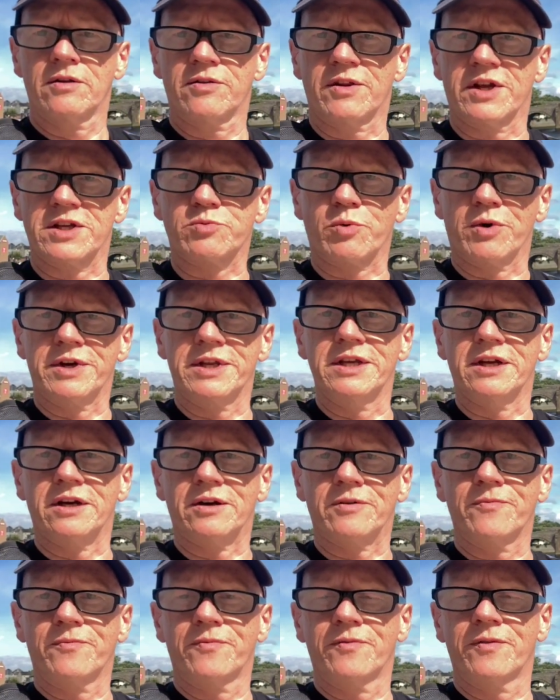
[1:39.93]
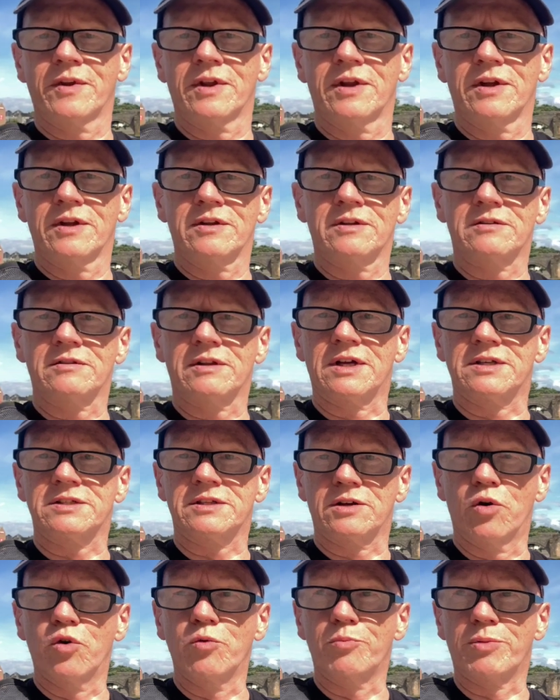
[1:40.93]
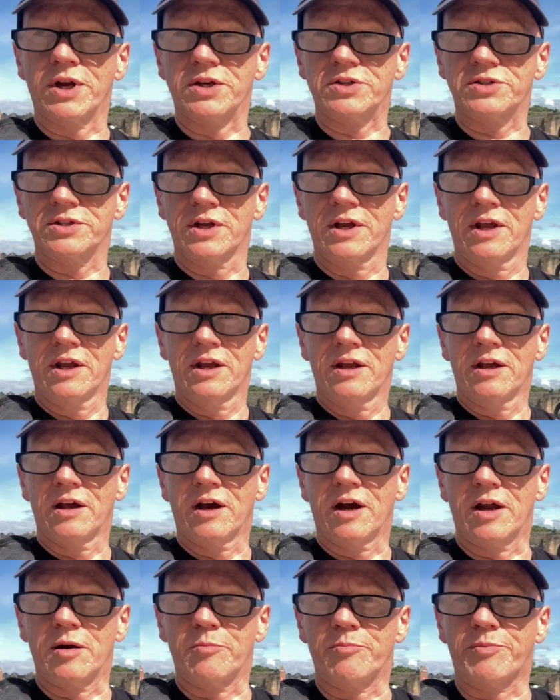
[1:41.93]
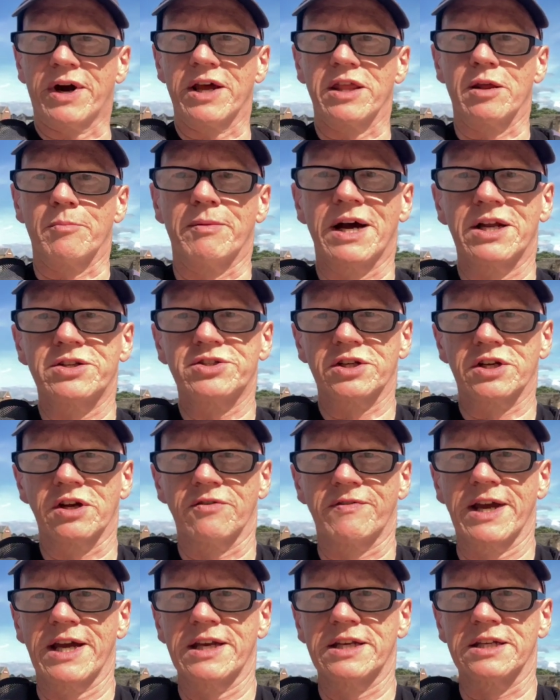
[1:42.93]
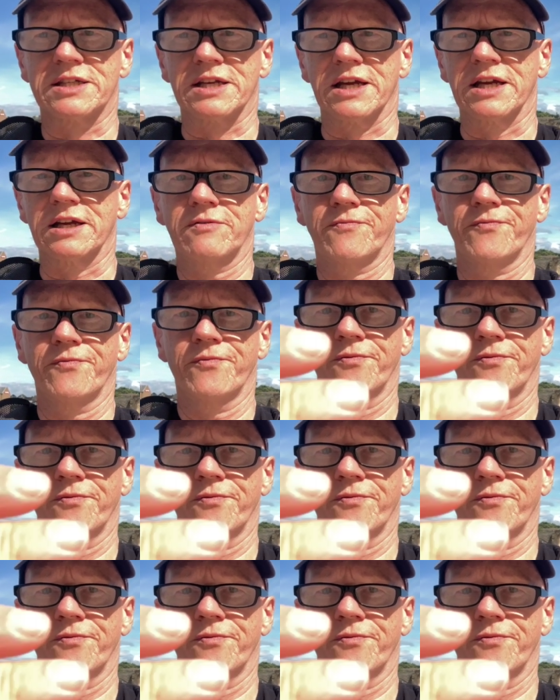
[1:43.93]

this one here. That's the old bridge. And by the magic of editing,